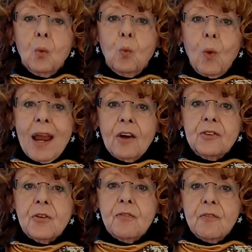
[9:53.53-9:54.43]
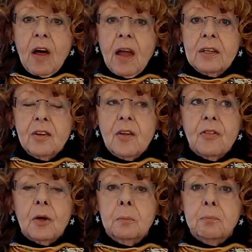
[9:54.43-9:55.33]
where to find
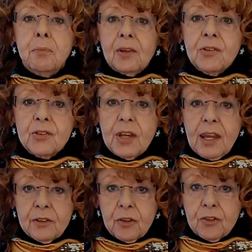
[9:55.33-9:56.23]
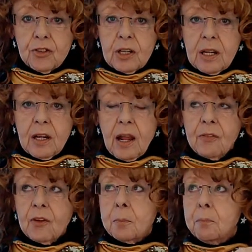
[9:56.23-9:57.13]
their best energy
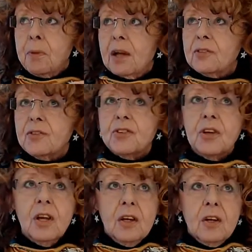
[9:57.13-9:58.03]
and their best